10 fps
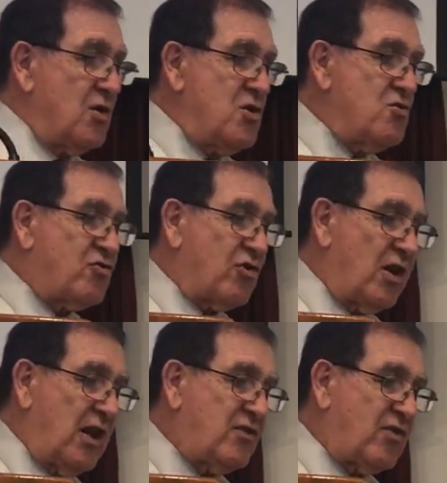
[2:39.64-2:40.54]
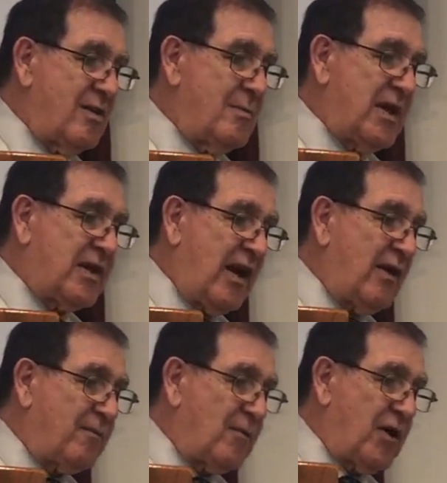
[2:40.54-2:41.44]
you should listen and be
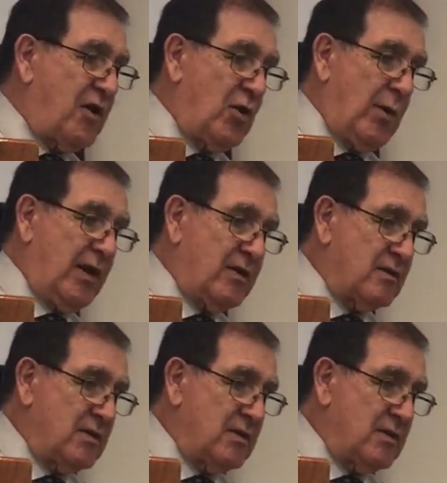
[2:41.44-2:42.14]
careful to do it,